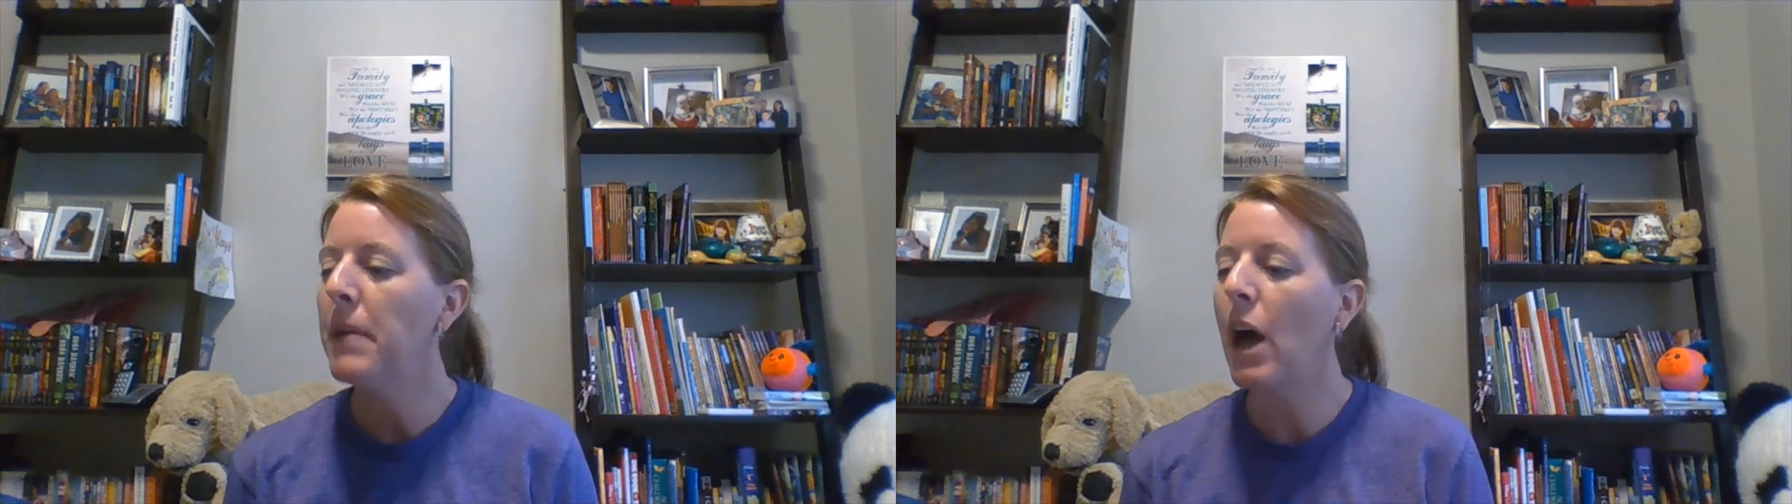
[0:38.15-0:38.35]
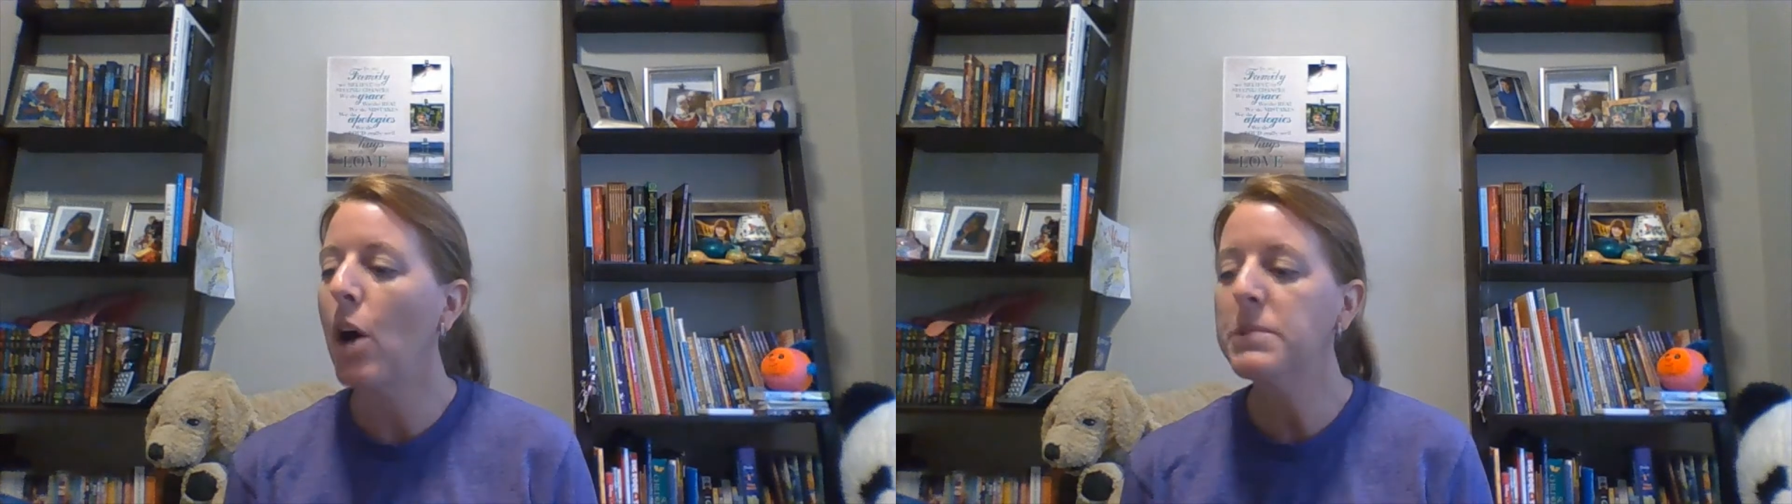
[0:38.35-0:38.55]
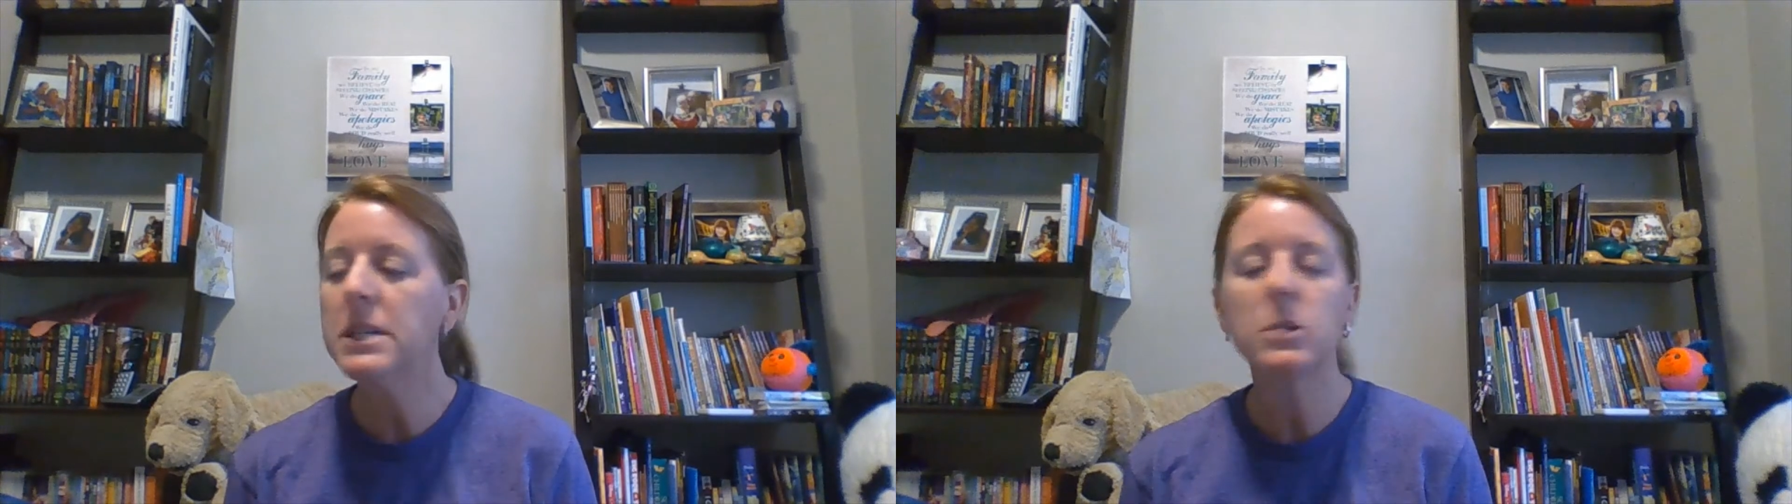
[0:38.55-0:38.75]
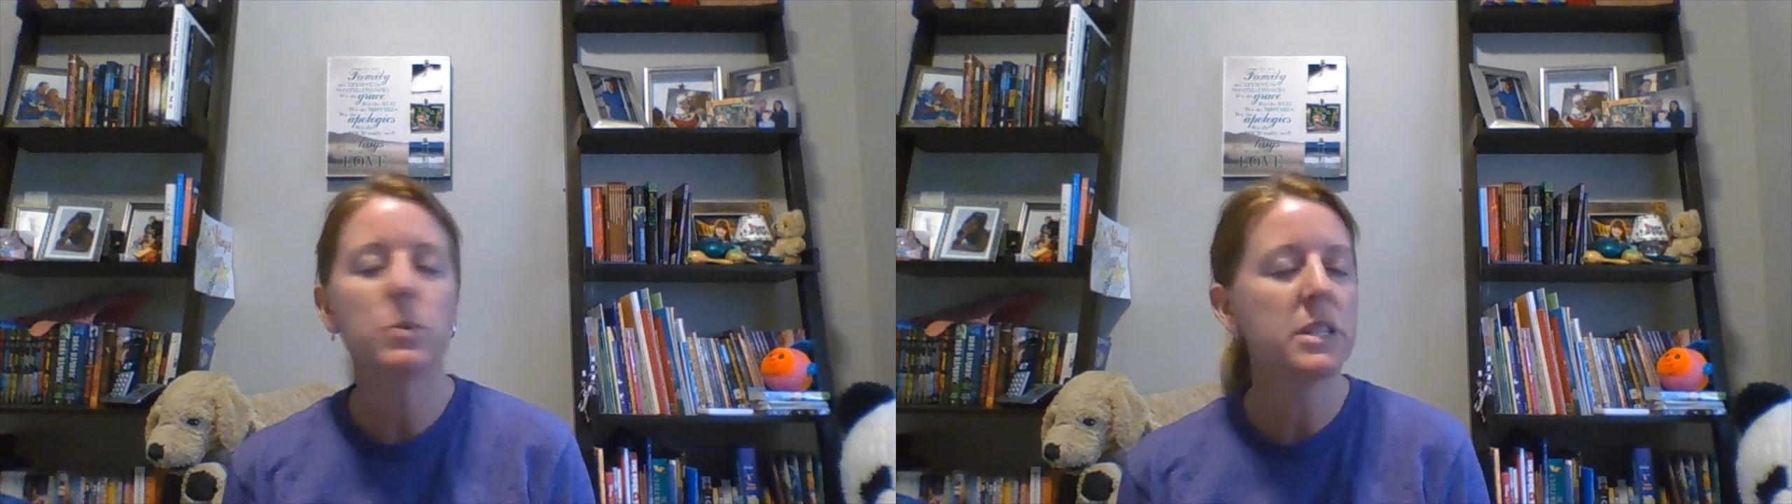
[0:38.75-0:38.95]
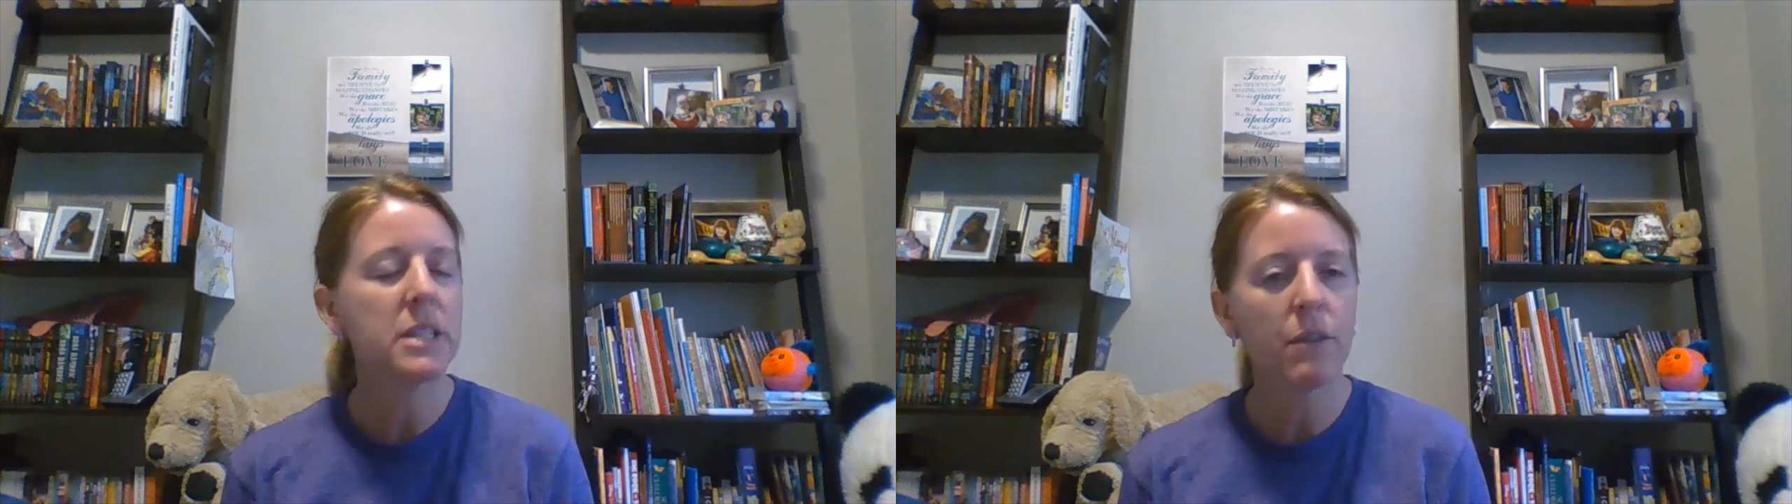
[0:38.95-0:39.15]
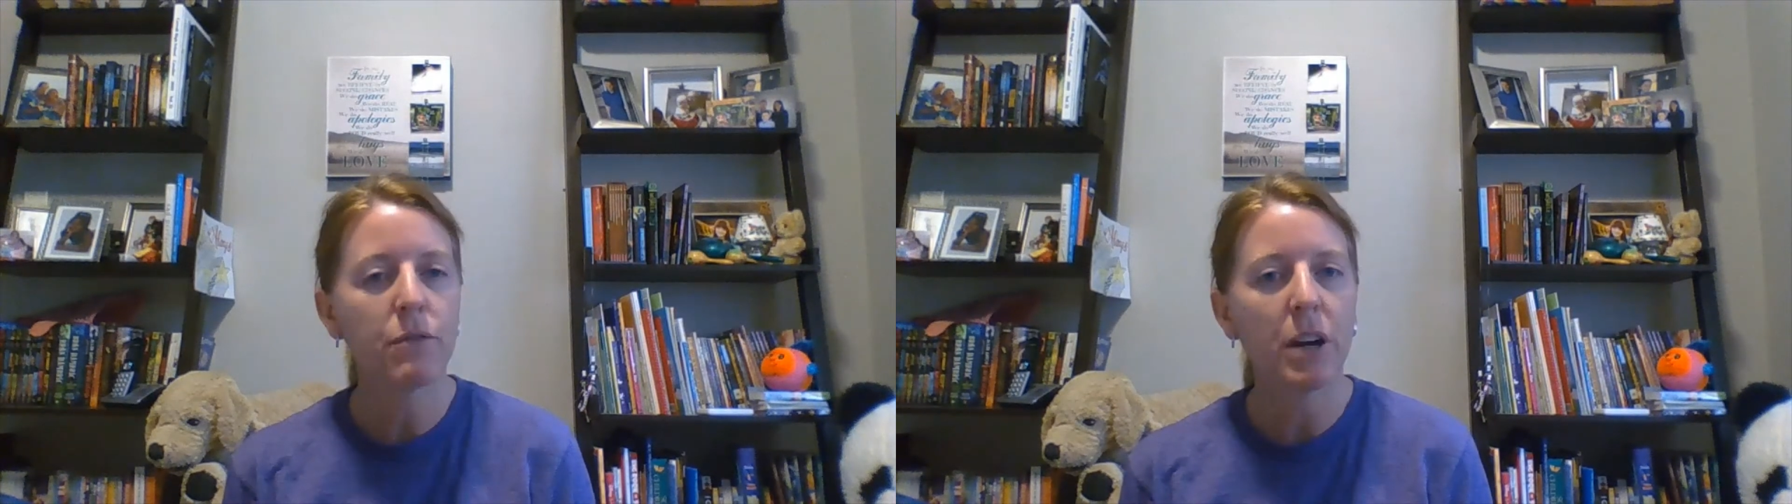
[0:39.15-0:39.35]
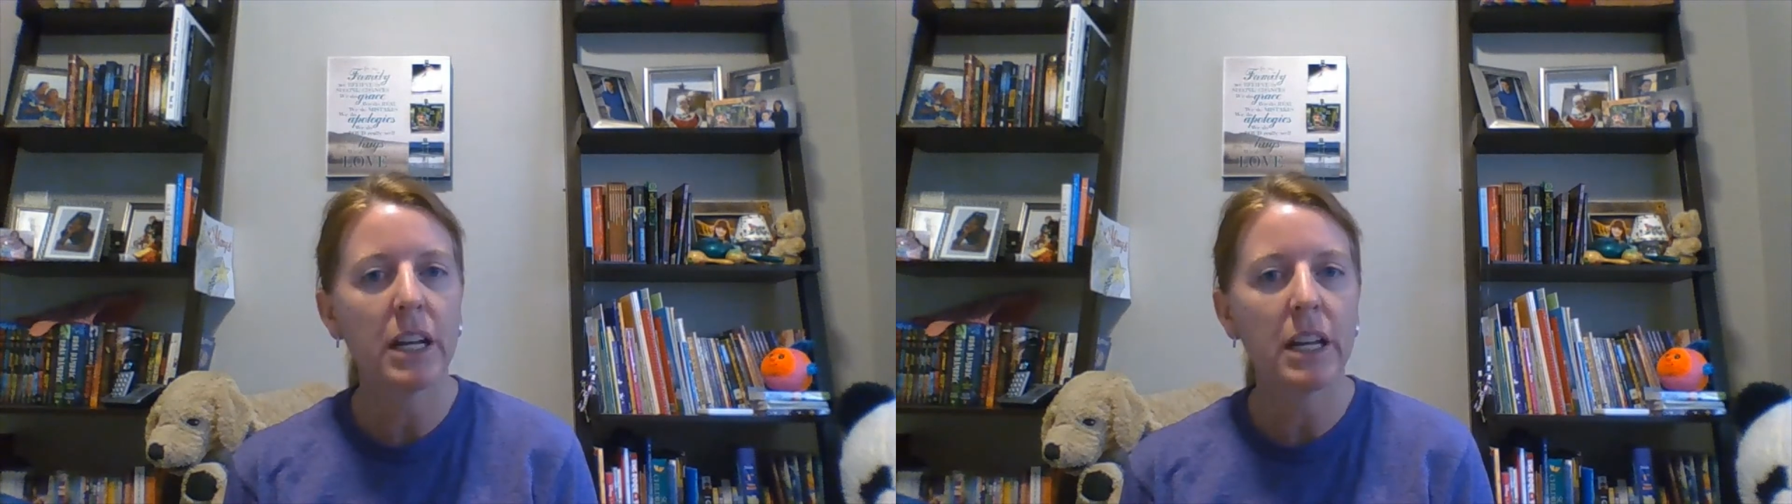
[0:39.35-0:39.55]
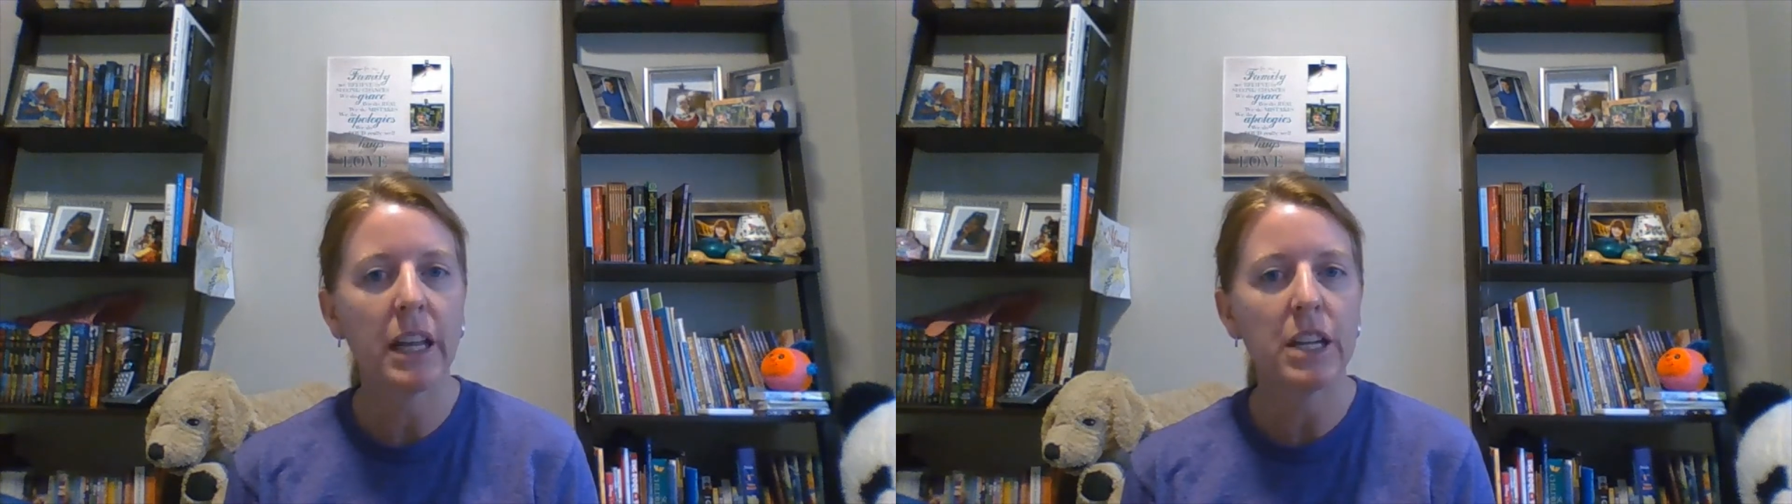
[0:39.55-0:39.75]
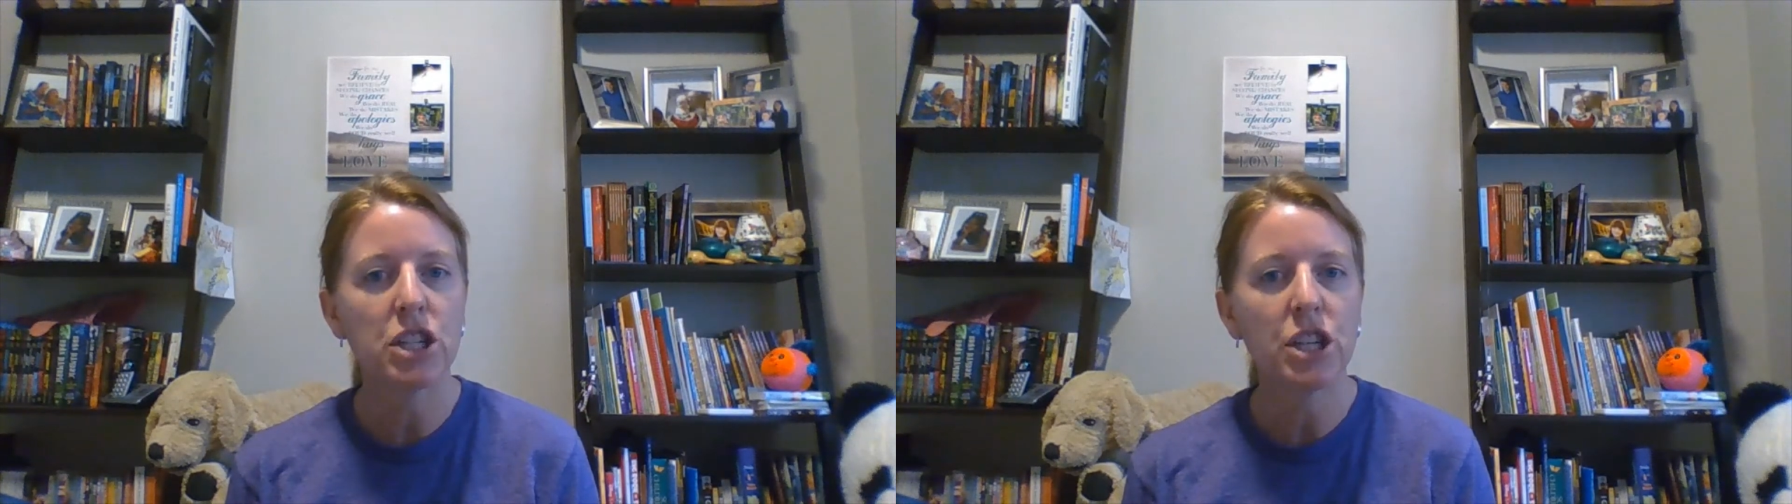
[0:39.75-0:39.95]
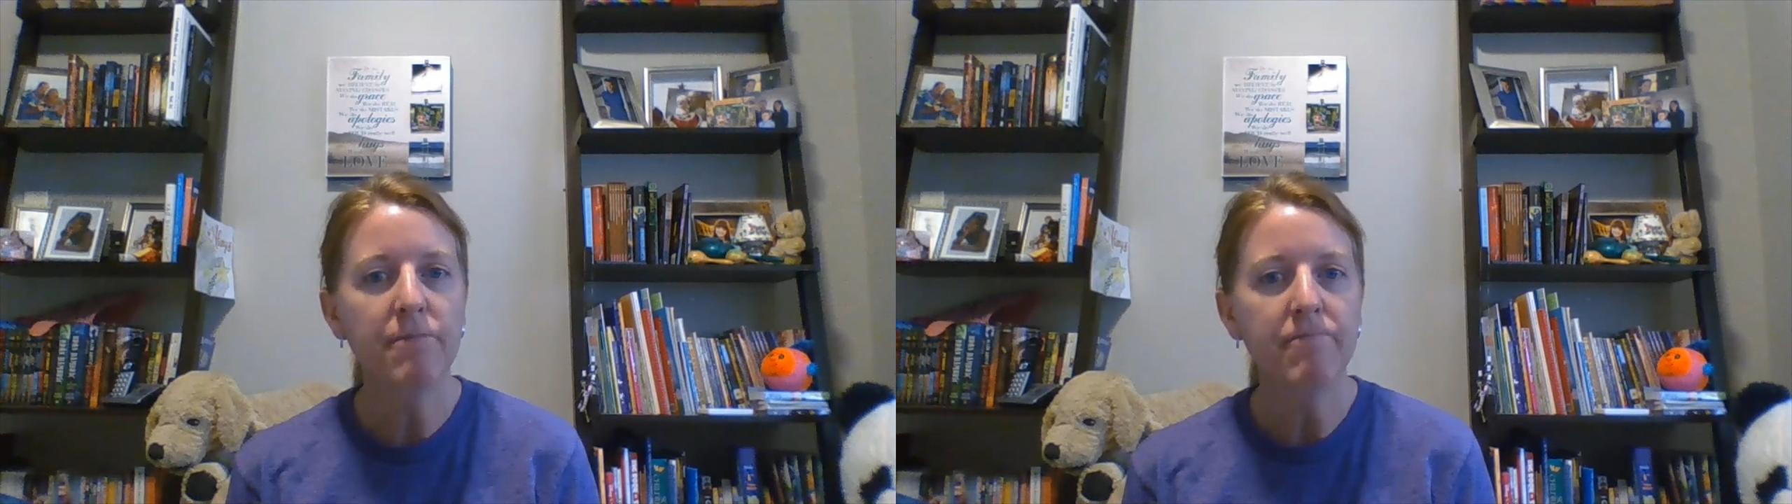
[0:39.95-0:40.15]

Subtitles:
helps us with self-regulation.